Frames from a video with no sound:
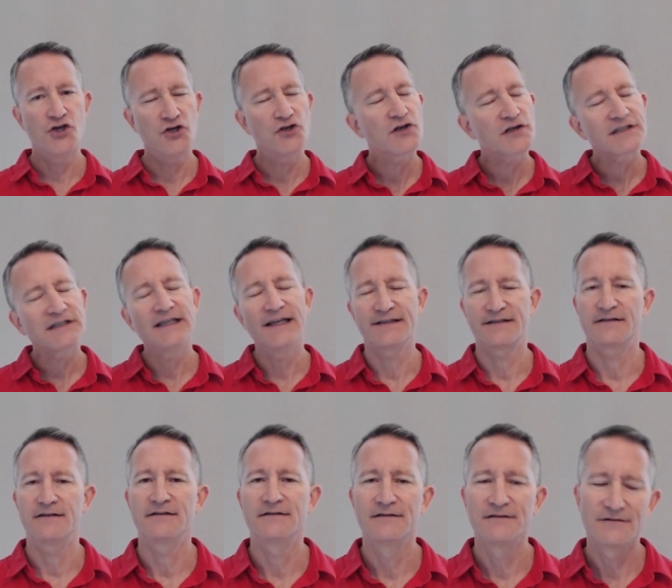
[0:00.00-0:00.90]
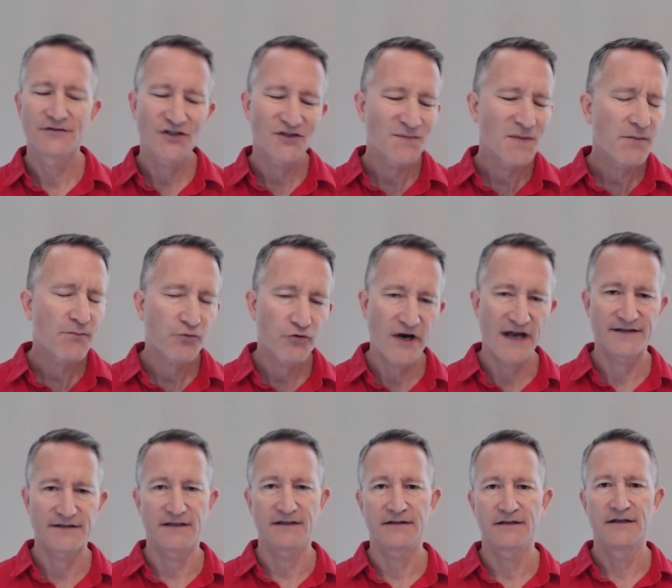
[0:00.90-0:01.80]
you just listen, just be
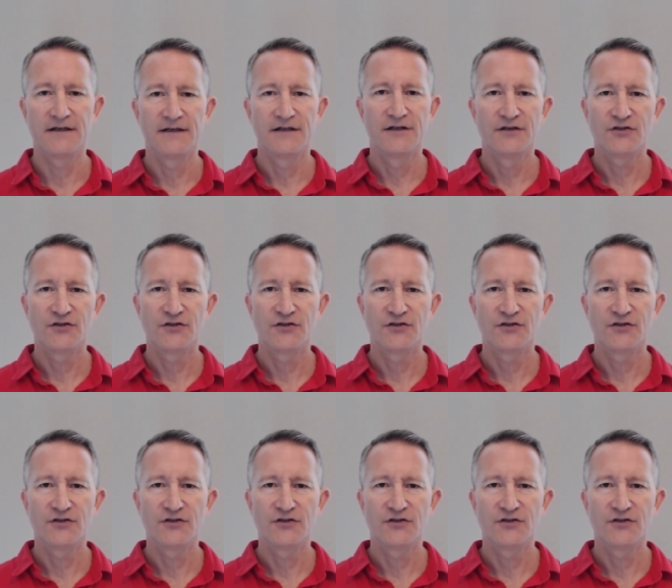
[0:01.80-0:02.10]
present,